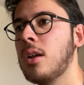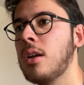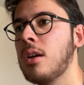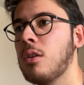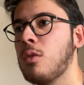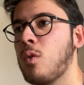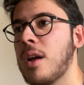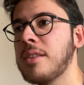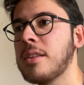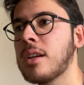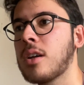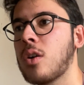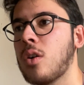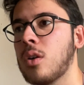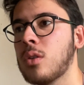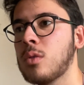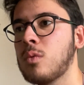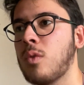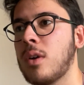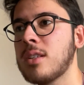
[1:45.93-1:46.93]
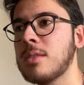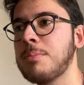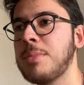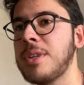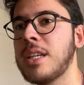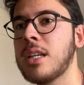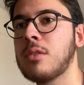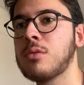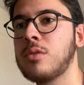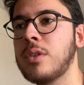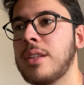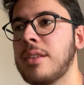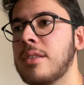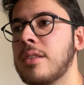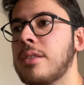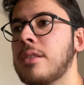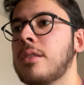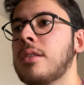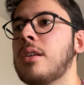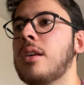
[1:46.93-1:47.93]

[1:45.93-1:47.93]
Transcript: When the code was being written,